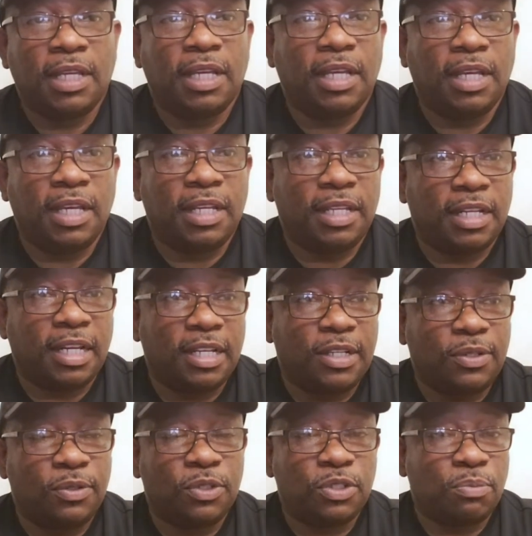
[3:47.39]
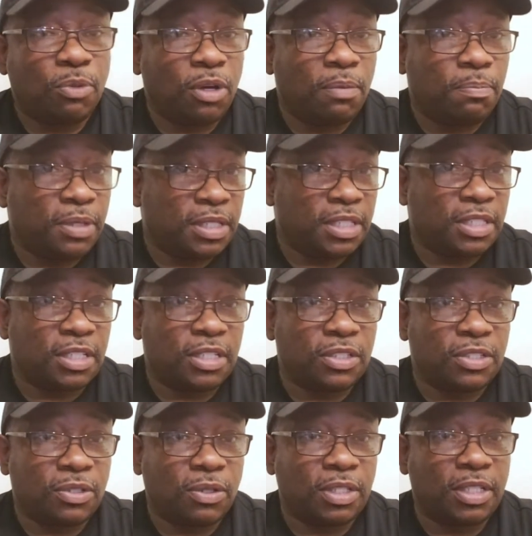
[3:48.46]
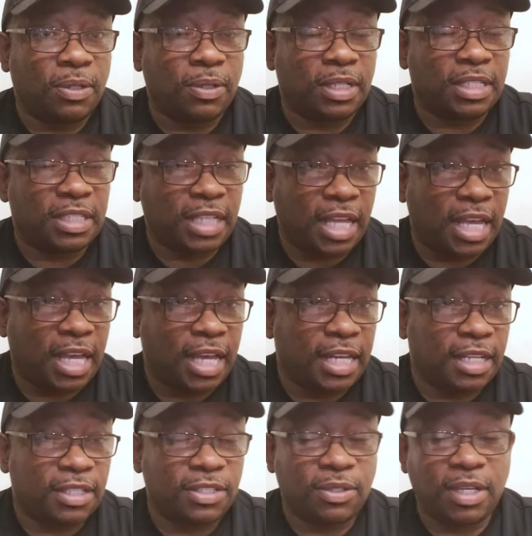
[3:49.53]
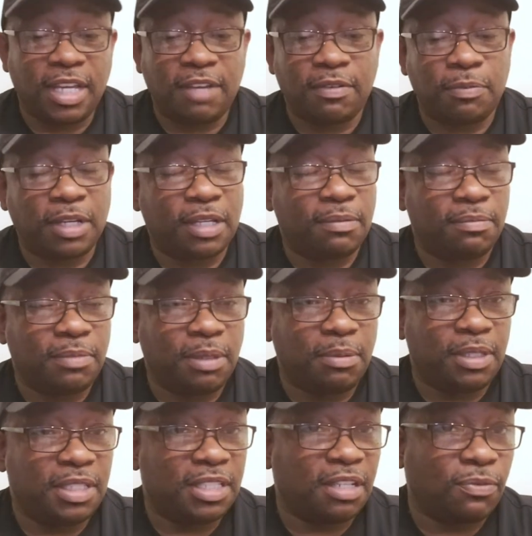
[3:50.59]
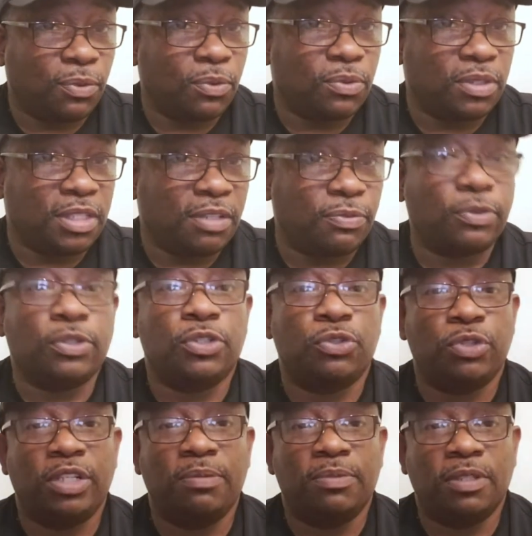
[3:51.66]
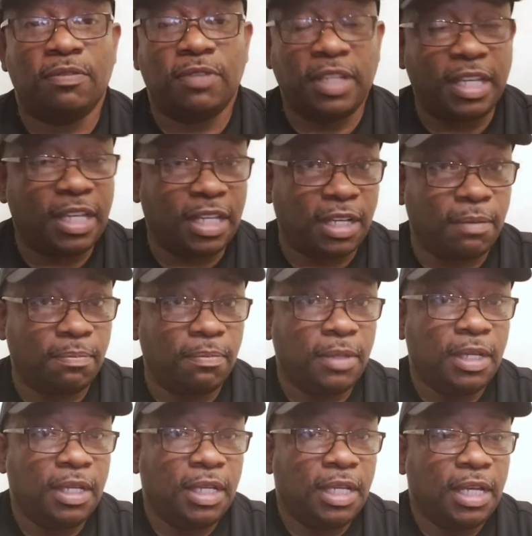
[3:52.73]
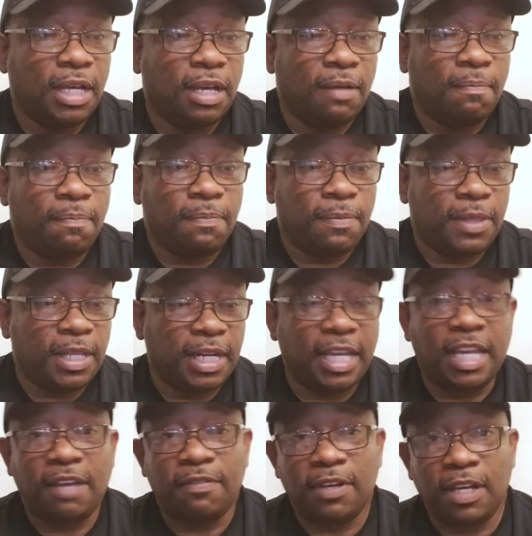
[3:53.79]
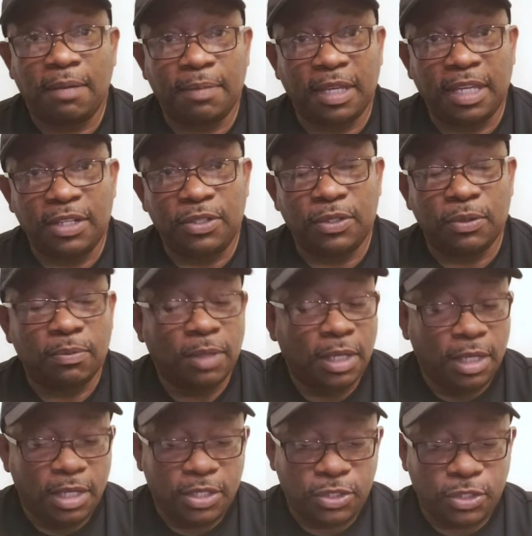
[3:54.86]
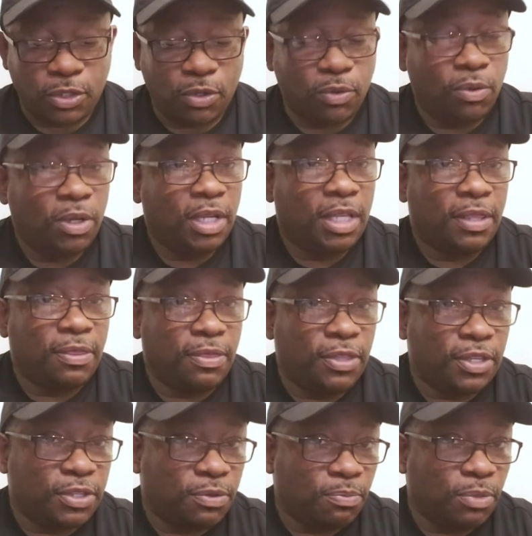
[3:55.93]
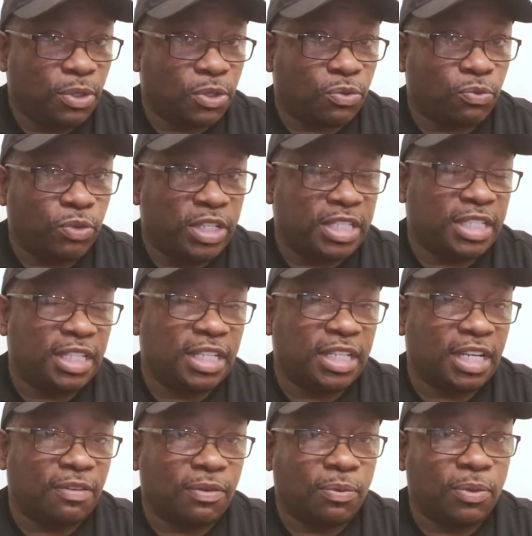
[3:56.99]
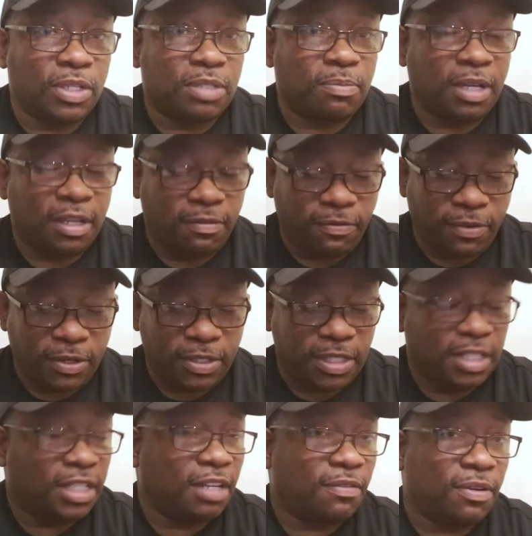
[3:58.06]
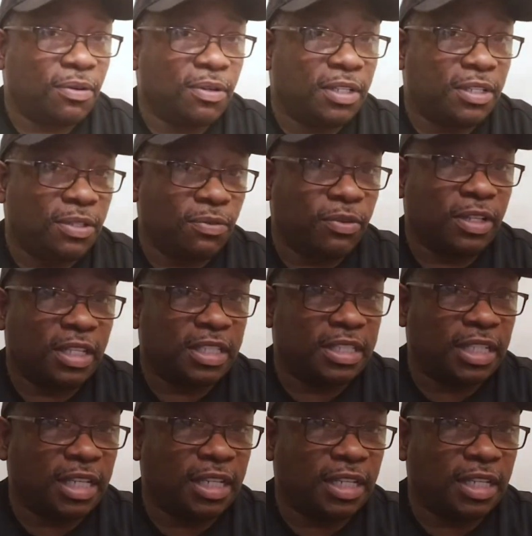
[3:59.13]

and that I do small business consulting on the side. So I have about maybe several different streams of income that I have coming into. So this most recent endeavor was my first endeavor onto real estate,